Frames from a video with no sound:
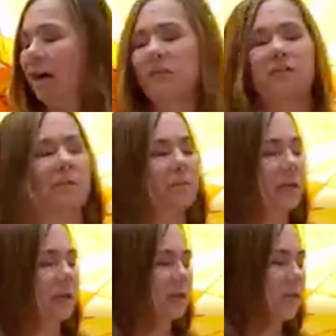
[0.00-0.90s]
from
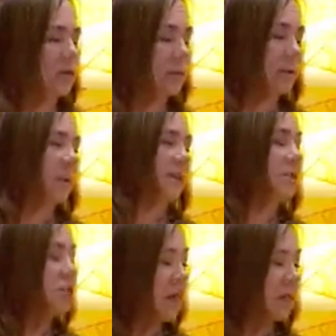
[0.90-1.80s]
being vulnerable with
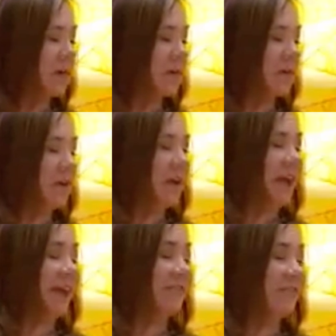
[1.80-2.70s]
each other
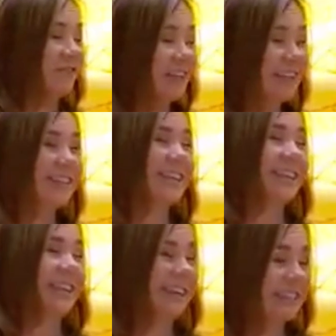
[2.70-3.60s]
and
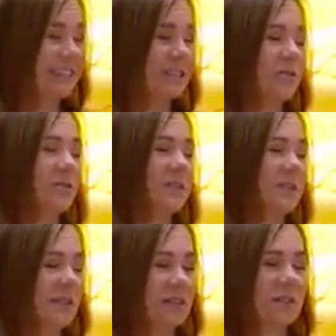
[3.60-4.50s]
feeling into the
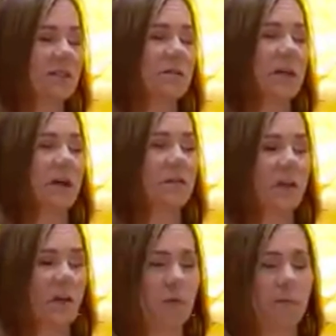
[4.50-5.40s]
sensory of
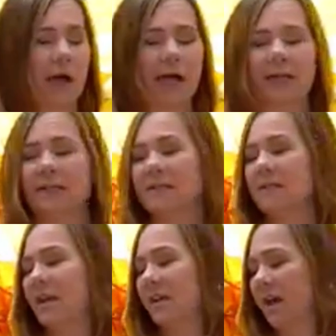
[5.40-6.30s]
their own
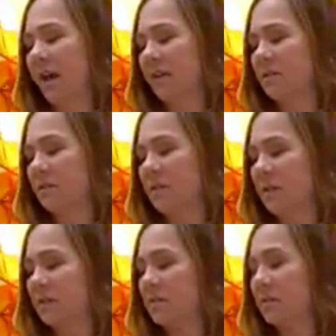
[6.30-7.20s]
bodies and
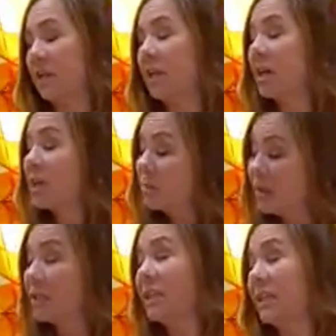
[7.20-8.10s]
extrasensory
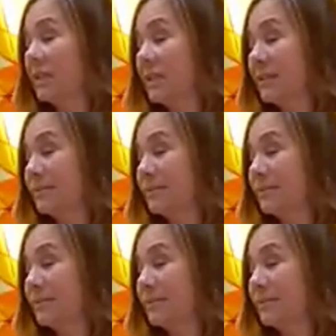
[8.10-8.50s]
abilities.